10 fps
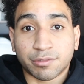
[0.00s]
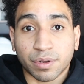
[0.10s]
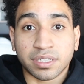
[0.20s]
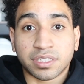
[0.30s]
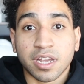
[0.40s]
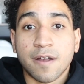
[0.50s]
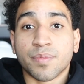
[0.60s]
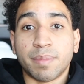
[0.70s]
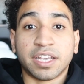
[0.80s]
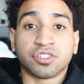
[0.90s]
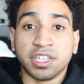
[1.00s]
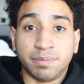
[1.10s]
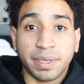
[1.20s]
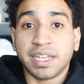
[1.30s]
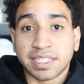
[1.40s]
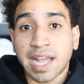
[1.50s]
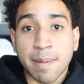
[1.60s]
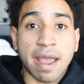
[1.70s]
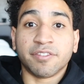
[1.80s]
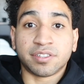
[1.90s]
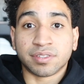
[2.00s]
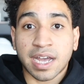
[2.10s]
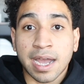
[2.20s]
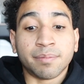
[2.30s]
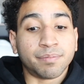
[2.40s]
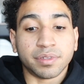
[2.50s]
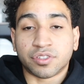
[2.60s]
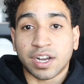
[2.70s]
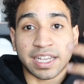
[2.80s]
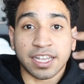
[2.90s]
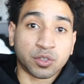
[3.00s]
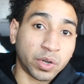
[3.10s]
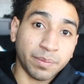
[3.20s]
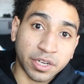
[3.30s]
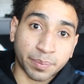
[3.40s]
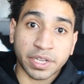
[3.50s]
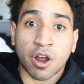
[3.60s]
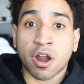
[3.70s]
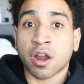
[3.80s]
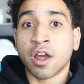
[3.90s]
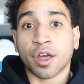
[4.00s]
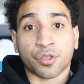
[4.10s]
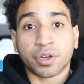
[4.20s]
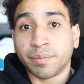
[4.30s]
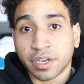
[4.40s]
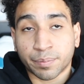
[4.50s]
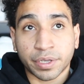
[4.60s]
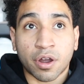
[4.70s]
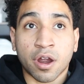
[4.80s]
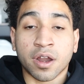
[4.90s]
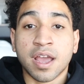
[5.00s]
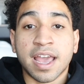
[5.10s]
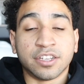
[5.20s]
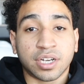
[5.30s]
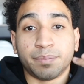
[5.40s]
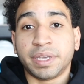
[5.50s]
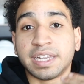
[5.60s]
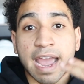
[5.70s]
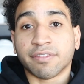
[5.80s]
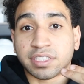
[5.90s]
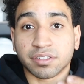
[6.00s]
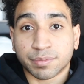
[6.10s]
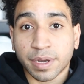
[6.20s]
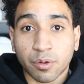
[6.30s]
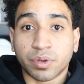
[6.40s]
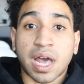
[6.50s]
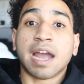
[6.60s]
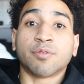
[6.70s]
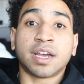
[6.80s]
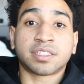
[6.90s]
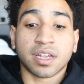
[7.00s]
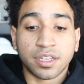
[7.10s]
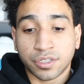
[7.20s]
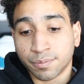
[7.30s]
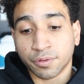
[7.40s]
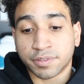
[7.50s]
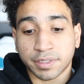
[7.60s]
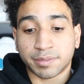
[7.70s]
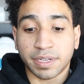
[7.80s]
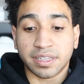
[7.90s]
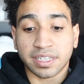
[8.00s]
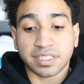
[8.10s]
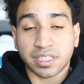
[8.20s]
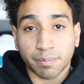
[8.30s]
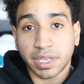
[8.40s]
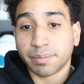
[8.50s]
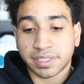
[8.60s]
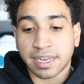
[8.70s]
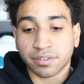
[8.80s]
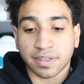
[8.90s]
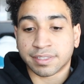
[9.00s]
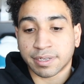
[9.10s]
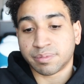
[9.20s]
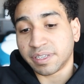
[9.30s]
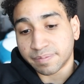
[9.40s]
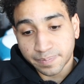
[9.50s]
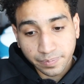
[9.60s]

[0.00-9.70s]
sprints, making sure he's beating his time every single time, trying to get a 20-meter PR, a 30-meter PR, and trying to beat it every single sprint with high rest to improve sprint speed. This is the meat and potatoes of sprint speed.